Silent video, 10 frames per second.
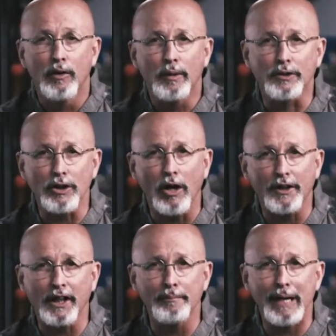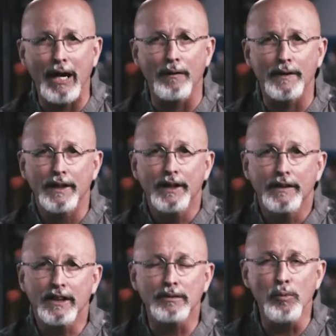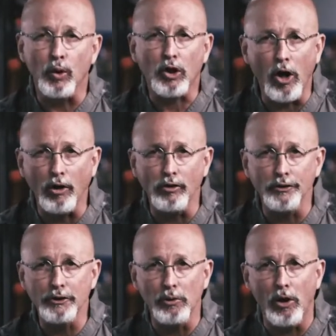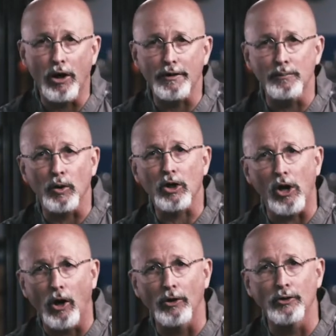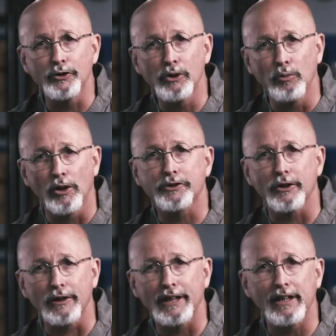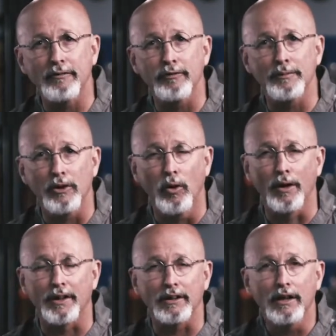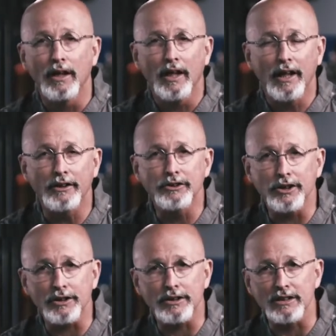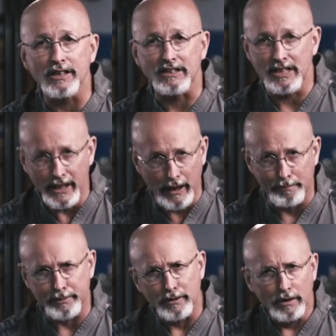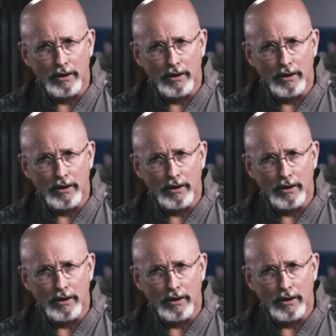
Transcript: We're talking about that the more carnal you are, the more carnal you want your leading from the Lord. And just as a tip,